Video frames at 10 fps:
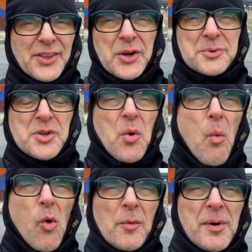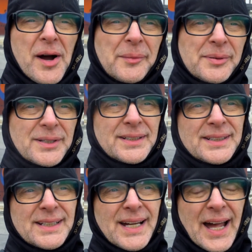I thought it was going to warm up.
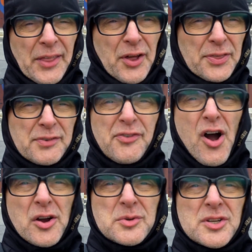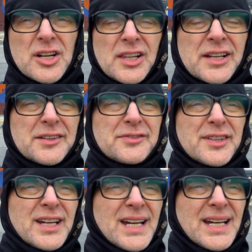I thought the fog was going to
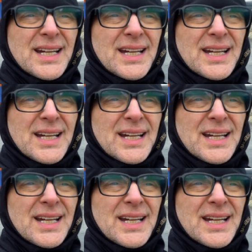lift.